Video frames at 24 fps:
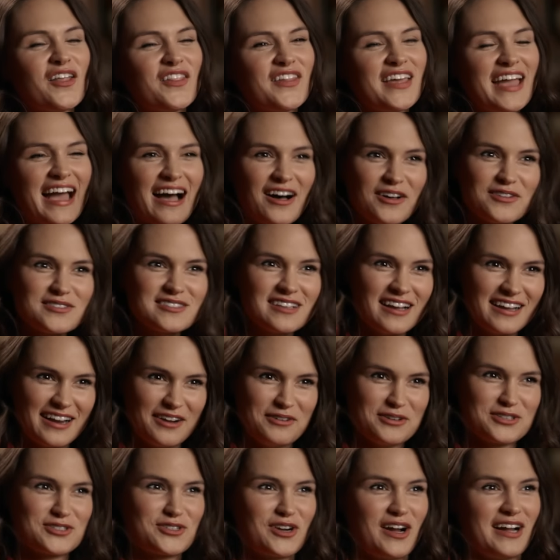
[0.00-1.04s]
On the
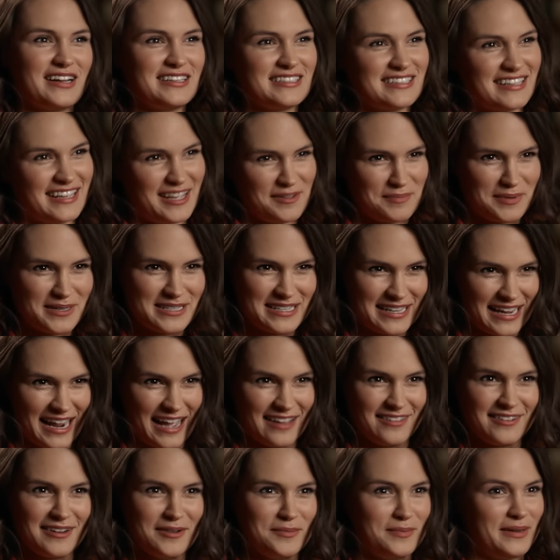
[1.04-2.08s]
outside, I was trying to keep it
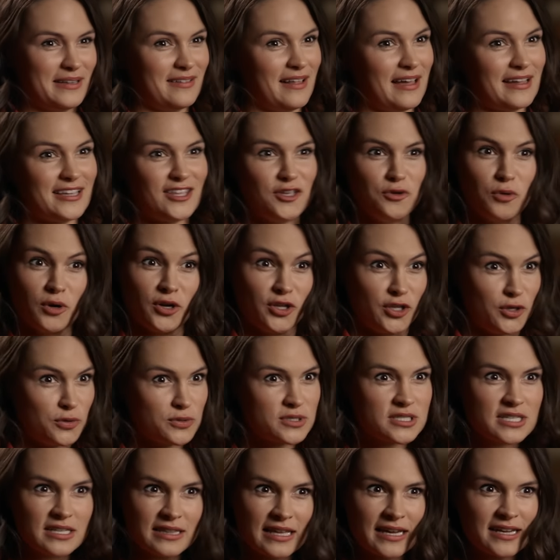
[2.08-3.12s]
together and be like, you're
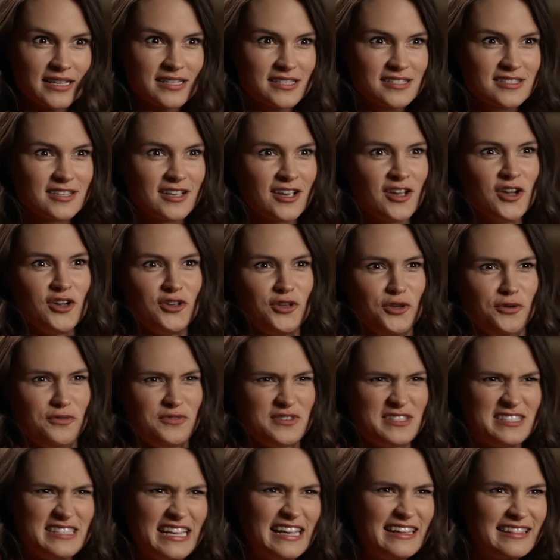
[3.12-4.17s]
used to this.
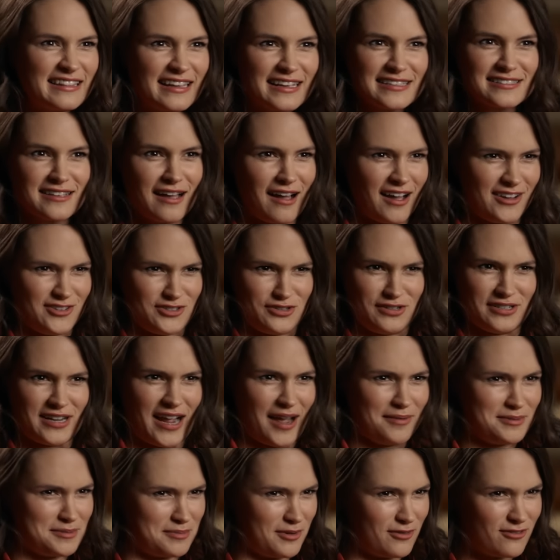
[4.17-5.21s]
You've seen this a
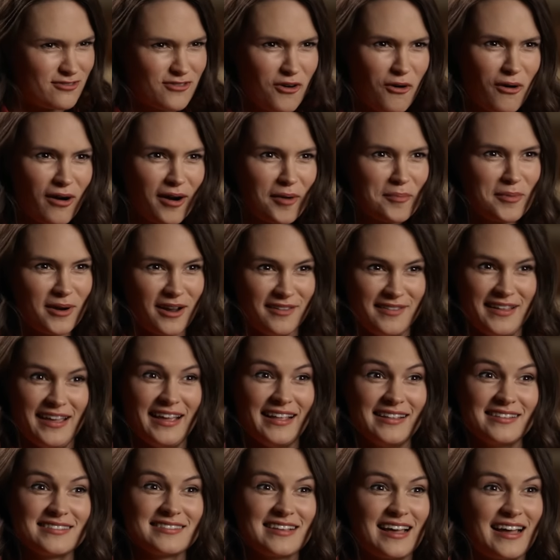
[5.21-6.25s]
hundred times before, but on
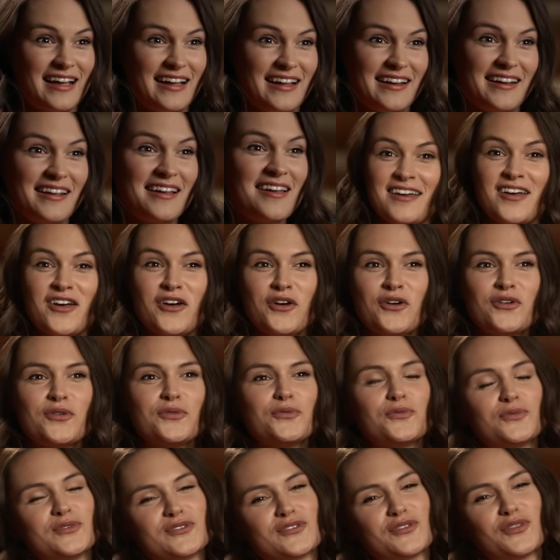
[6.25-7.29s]
the inside,
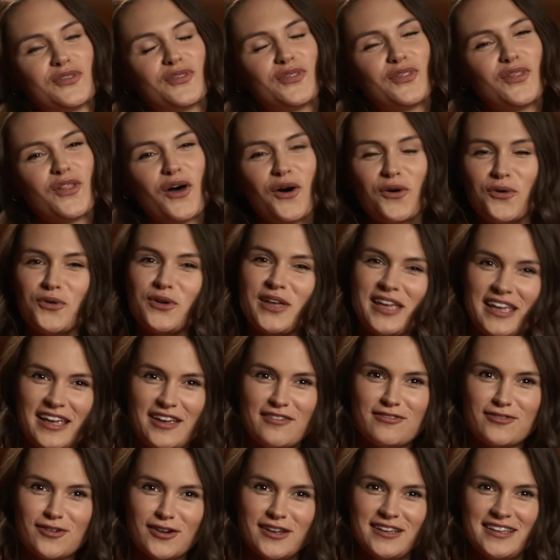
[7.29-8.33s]
I was
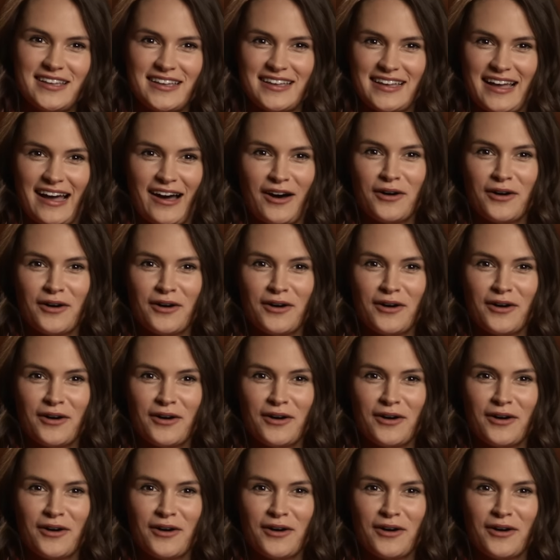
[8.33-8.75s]
low-key freaking